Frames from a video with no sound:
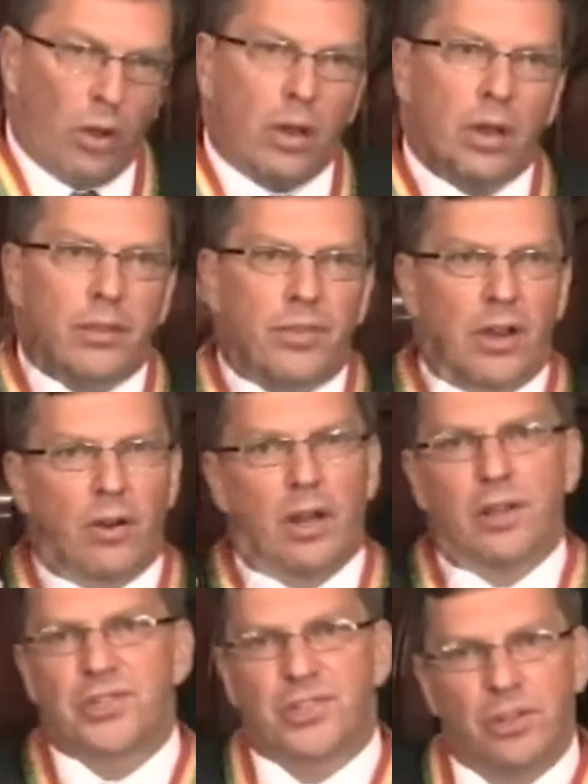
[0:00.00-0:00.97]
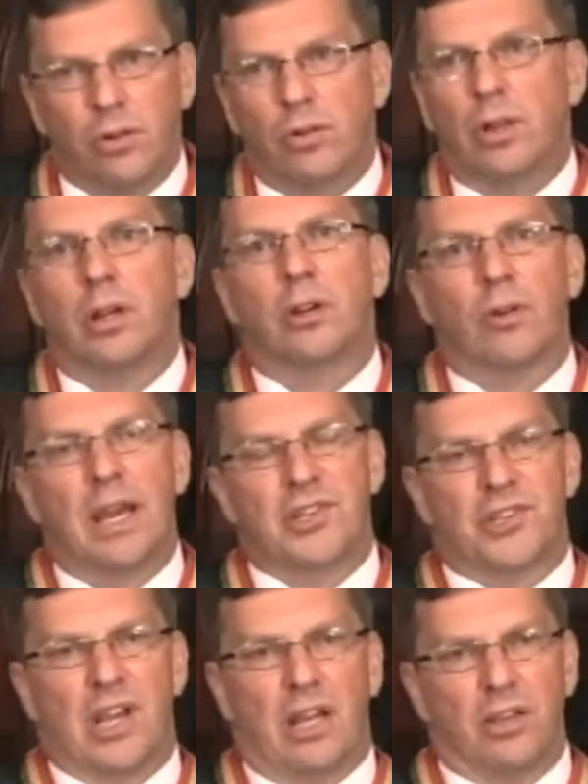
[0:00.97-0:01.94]
there are still great
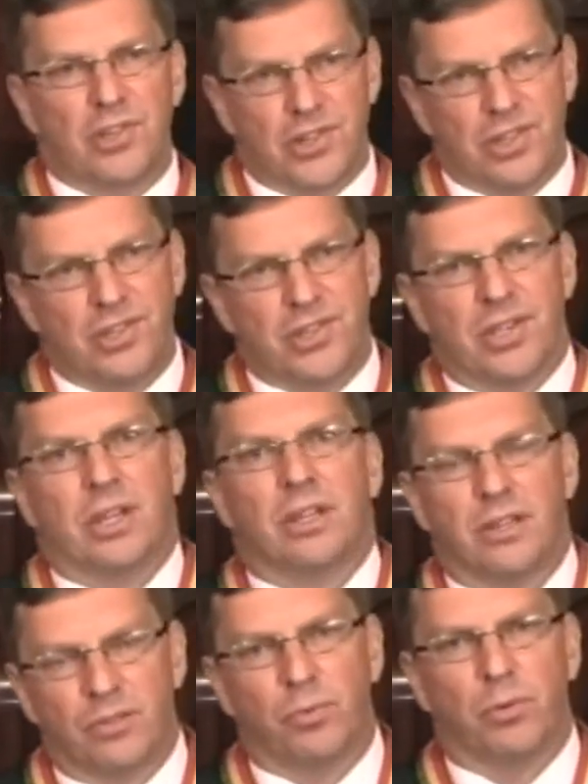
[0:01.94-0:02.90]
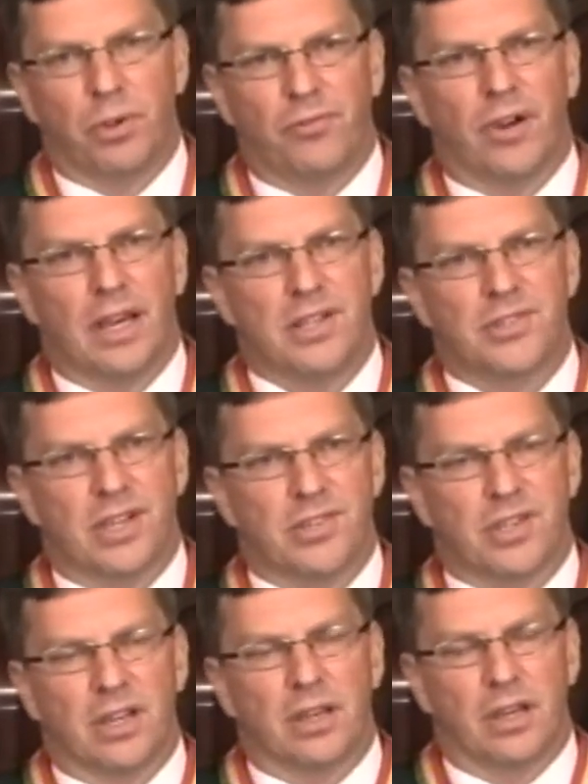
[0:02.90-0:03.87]
challenges that we face as
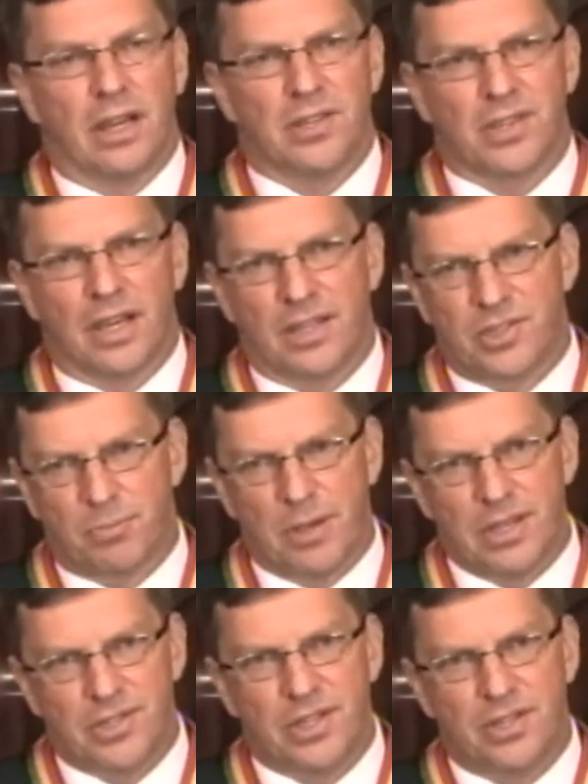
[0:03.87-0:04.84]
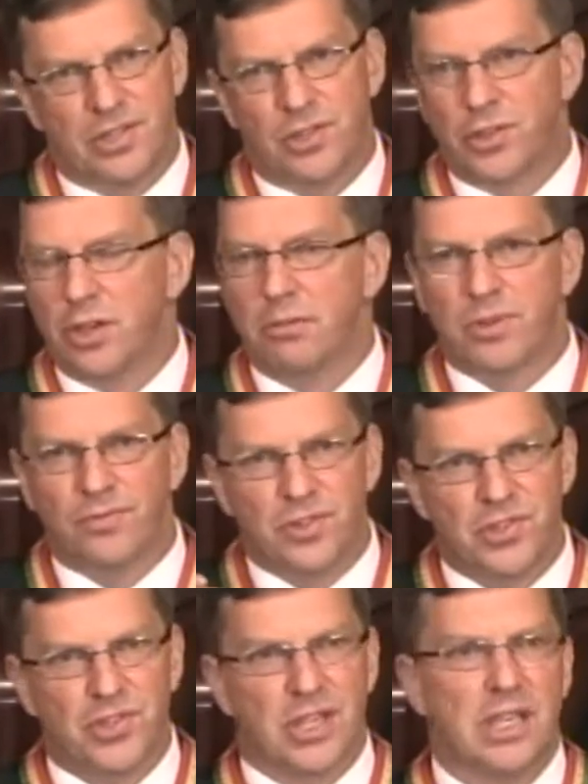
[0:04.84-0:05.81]
a species in terms of
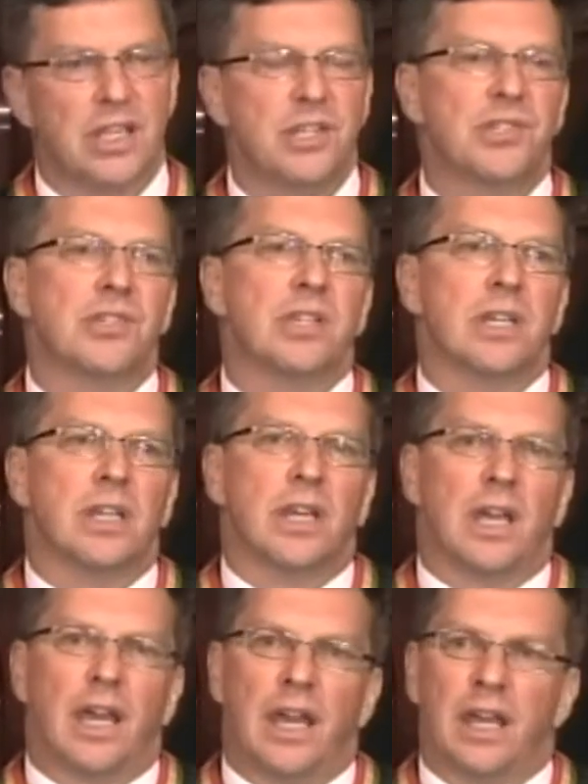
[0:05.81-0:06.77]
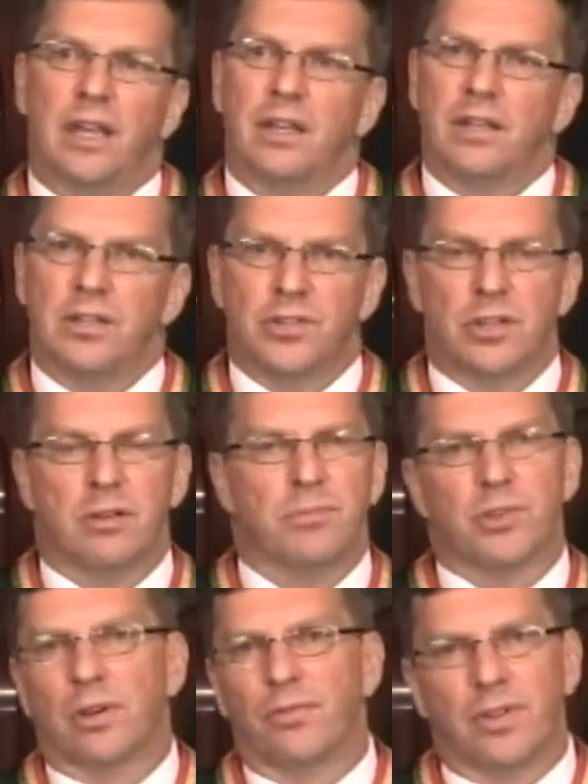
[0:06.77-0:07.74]
disease and in terms
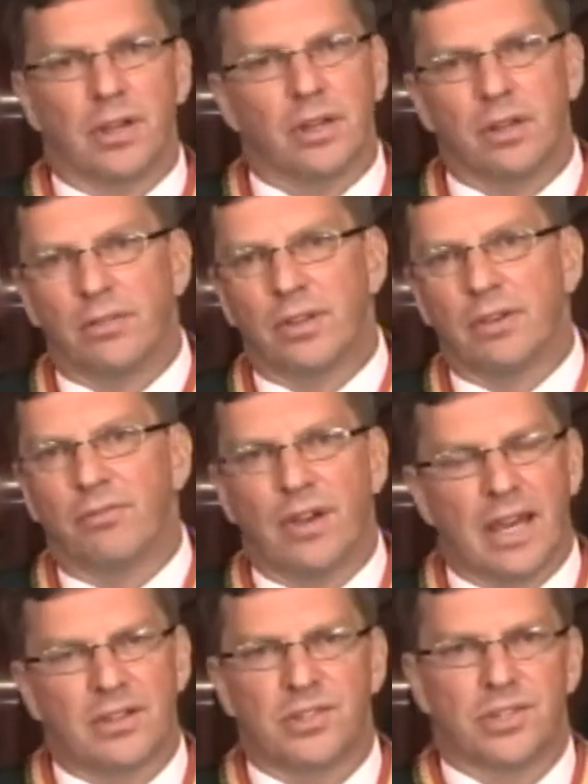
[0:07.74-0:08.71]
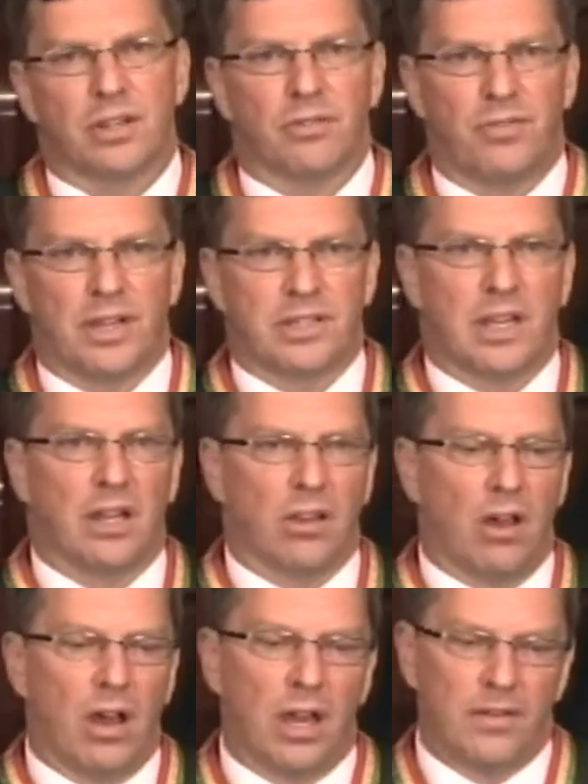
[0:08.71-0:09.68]
of the factors that affect our
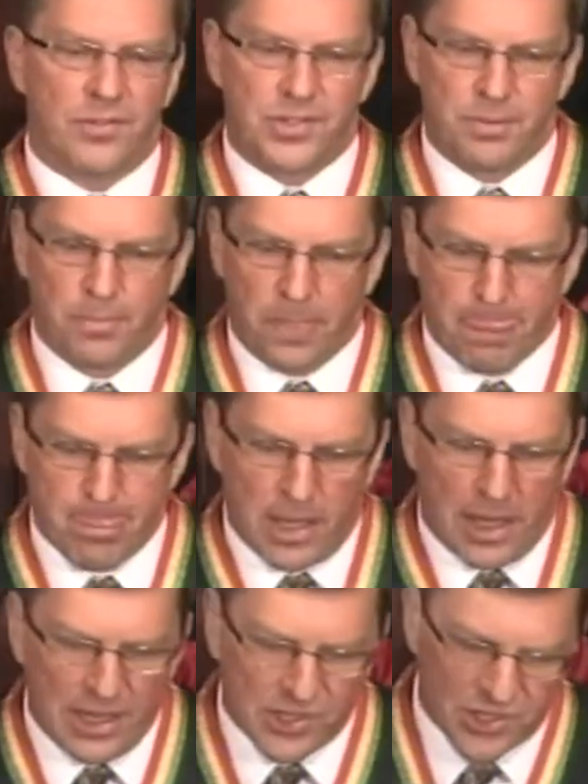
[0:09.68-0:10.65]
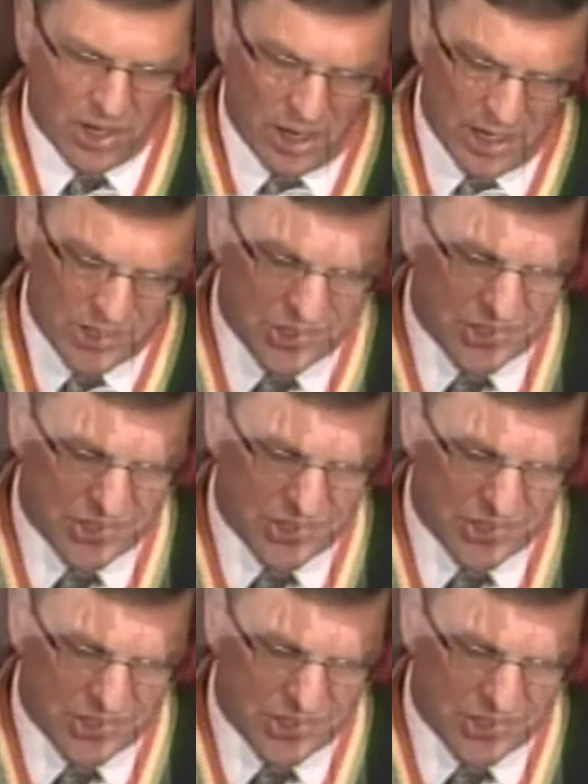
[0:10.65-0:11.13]
lives. And science